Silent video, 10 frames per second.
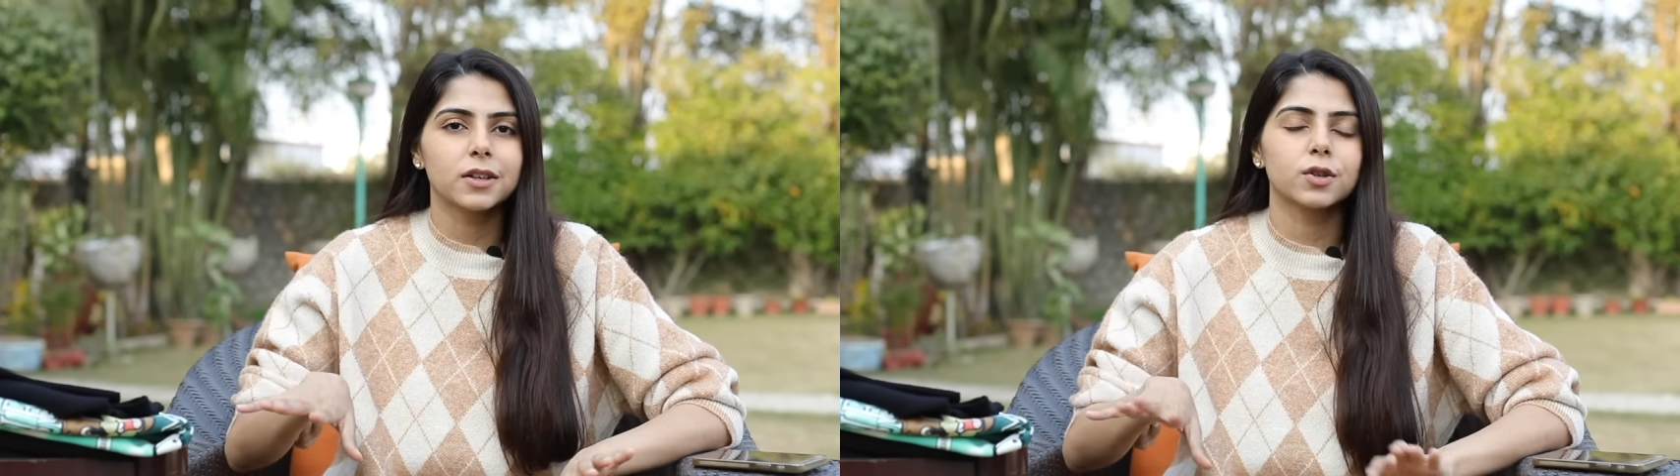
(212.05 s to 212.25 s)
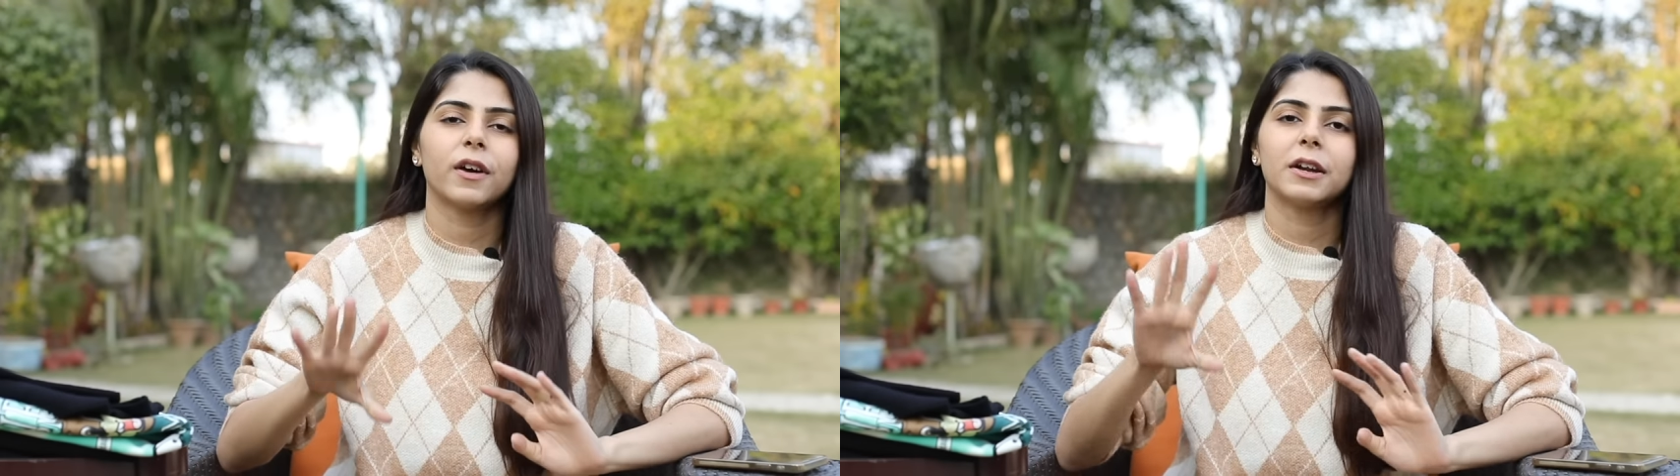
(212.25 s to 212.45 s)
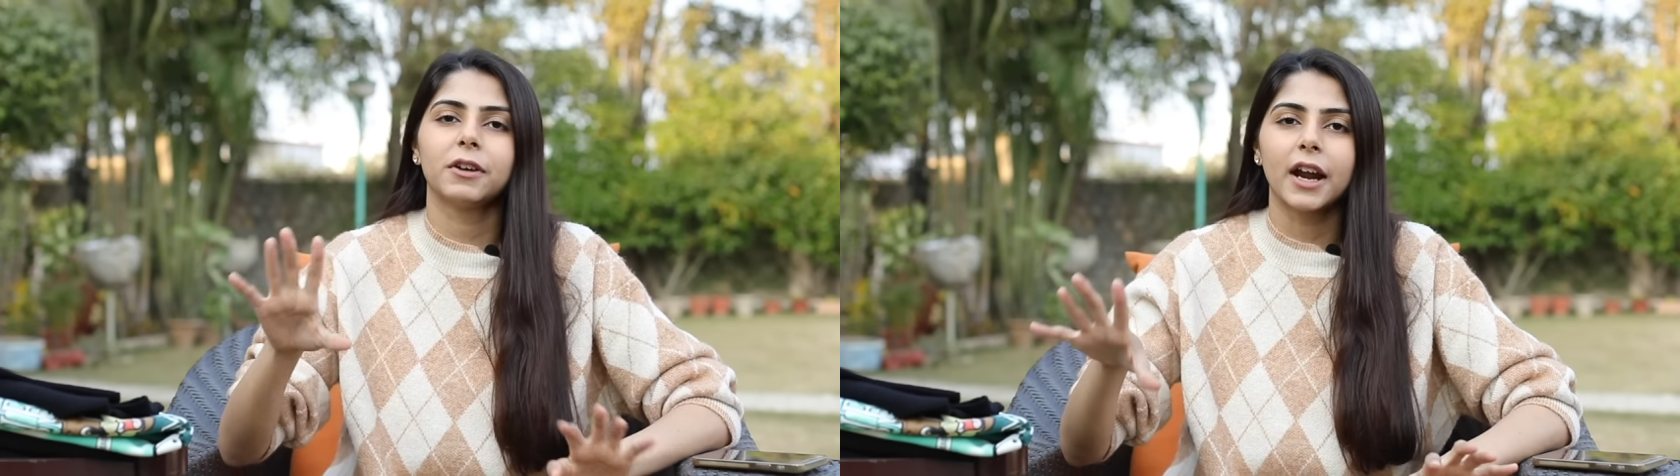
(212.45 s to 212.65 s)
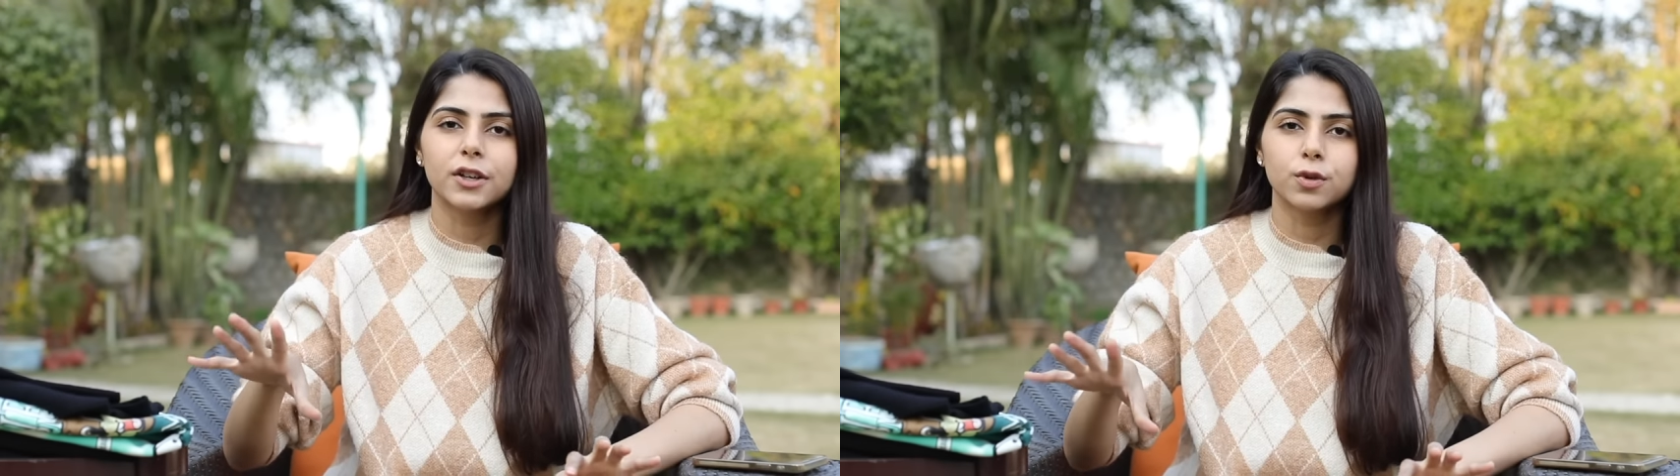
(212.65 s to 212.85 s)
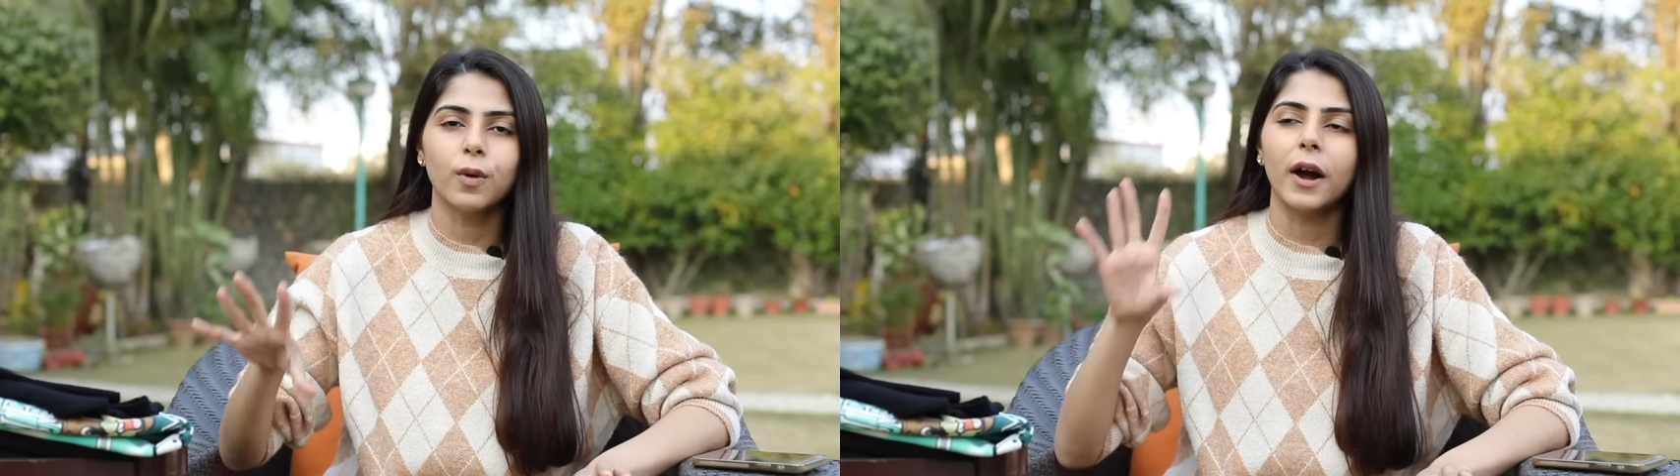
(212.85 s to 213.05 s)
So whenever I
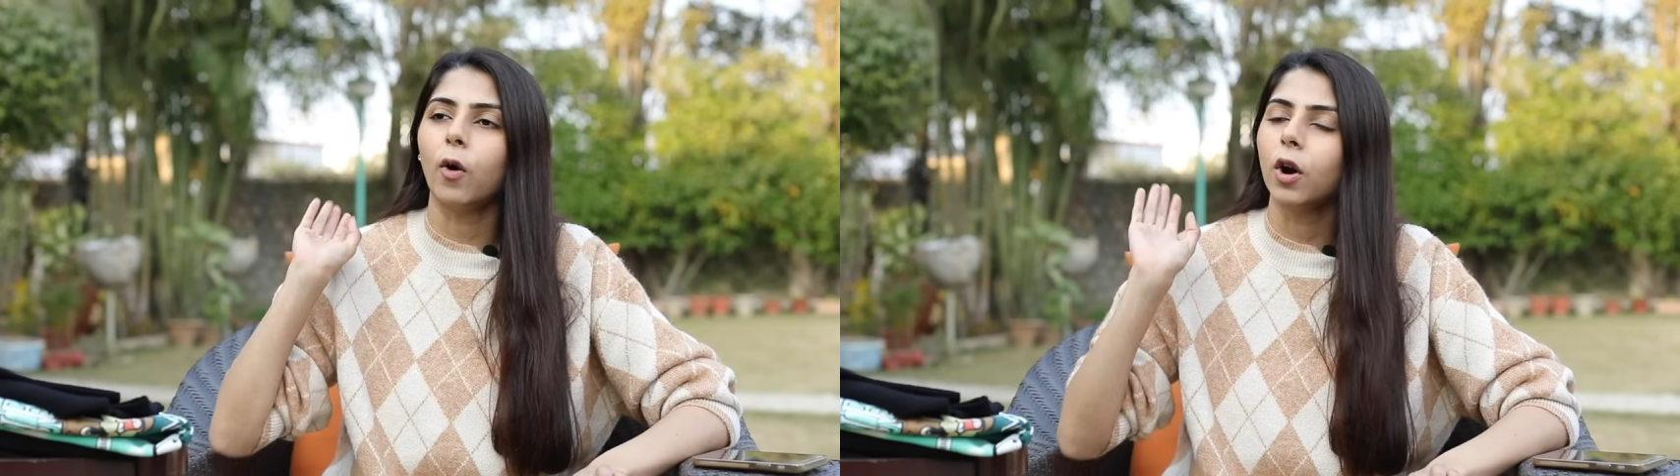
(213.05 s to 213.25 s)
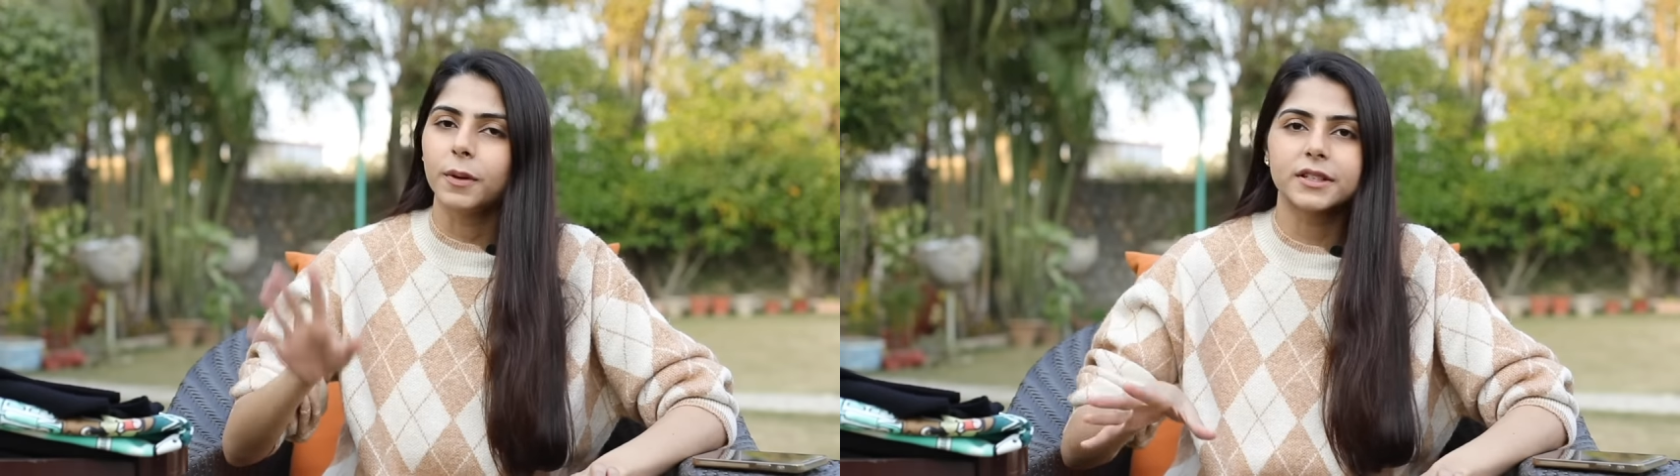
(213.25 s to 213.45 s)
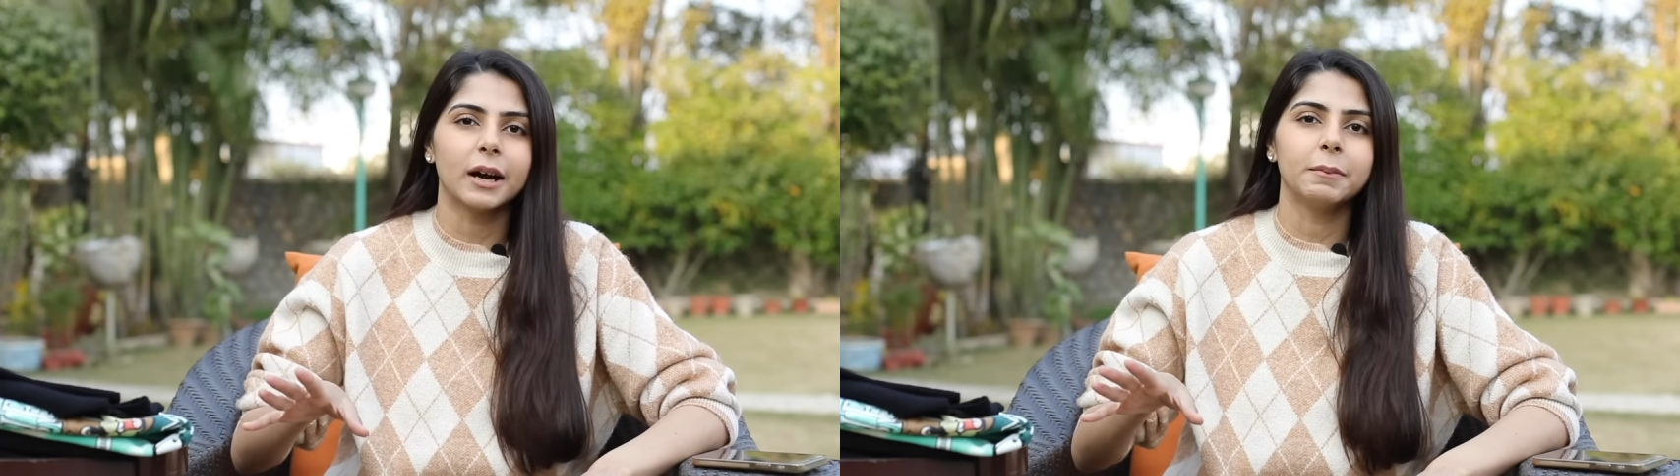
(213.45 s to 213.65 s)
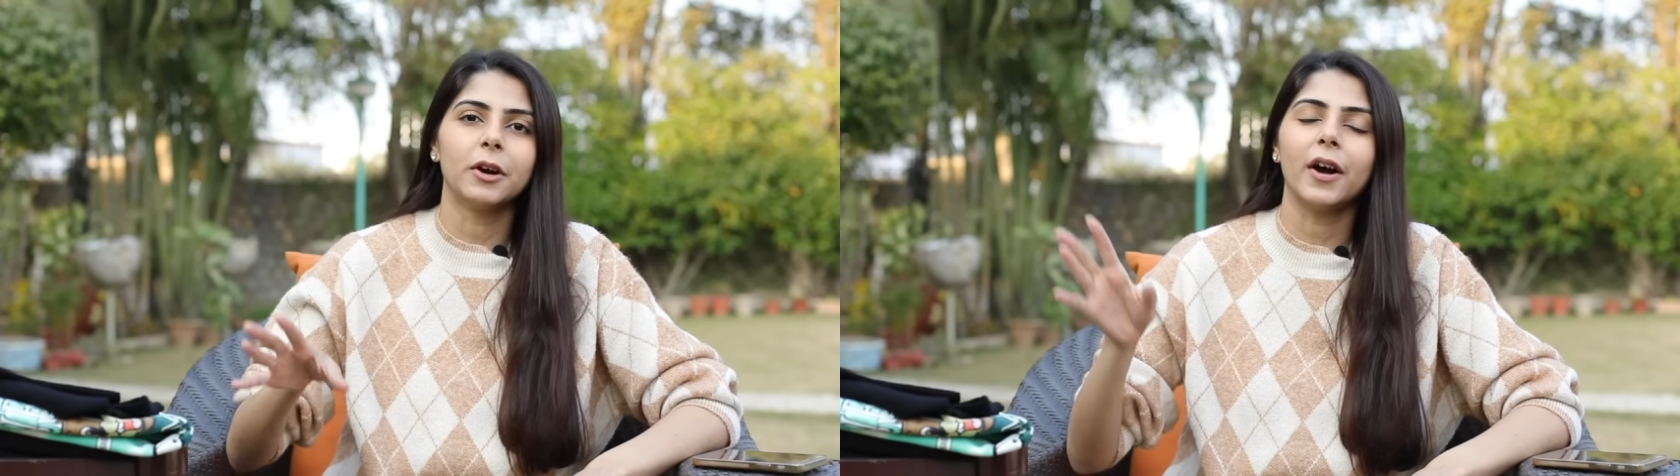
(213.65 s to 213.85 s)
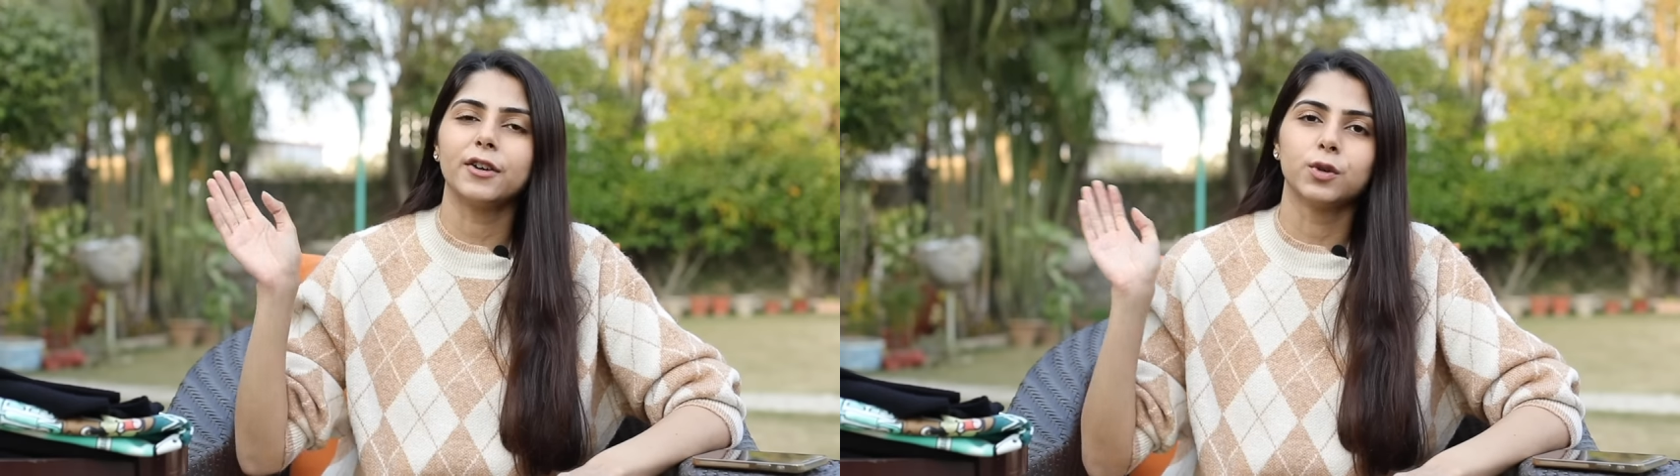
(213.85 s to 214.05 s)
do, I always come here
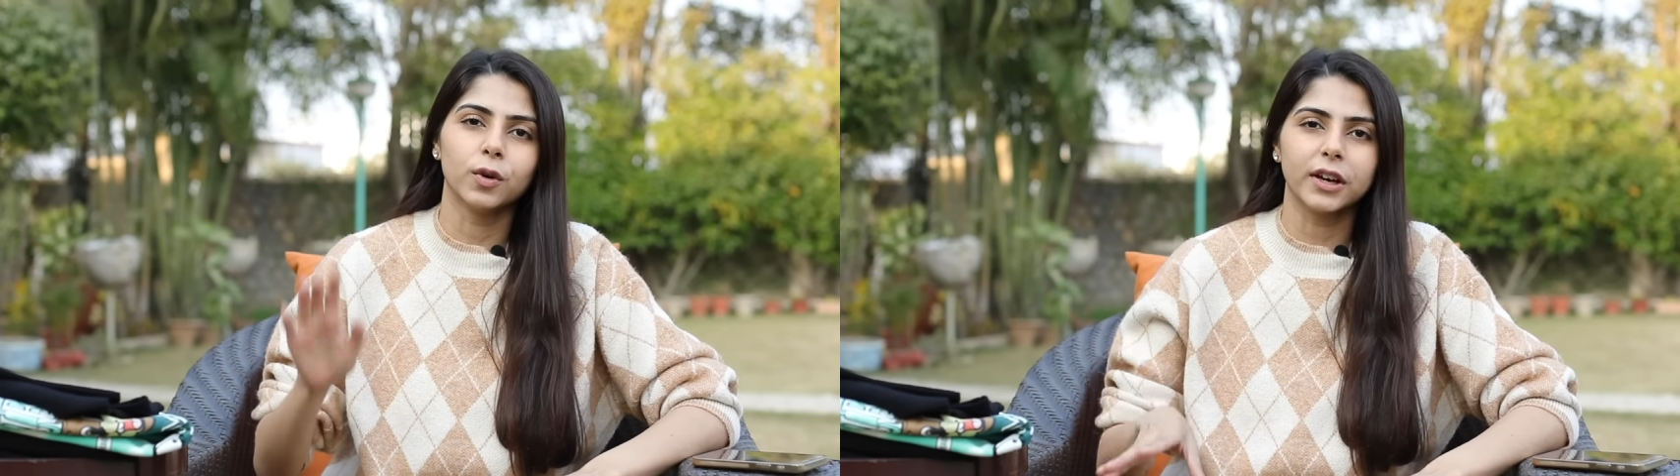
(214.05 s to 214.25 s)
and do